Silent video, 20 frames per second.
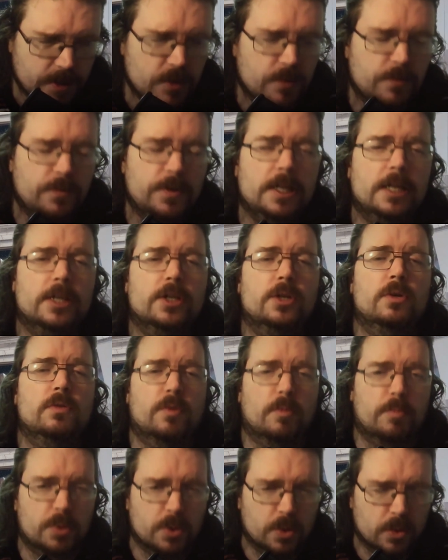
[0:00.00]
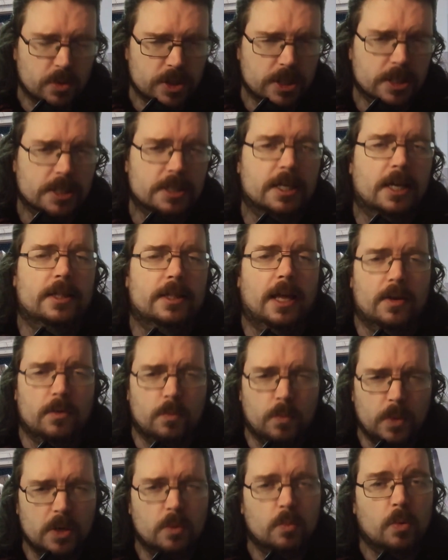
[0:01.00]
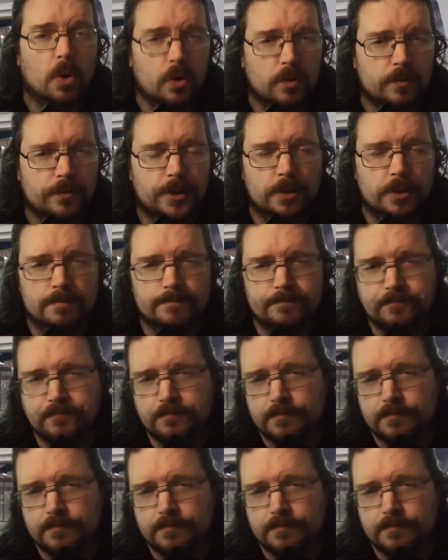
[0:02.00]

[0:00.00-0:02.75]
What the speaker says: and you're feeling you have a process that will work for you,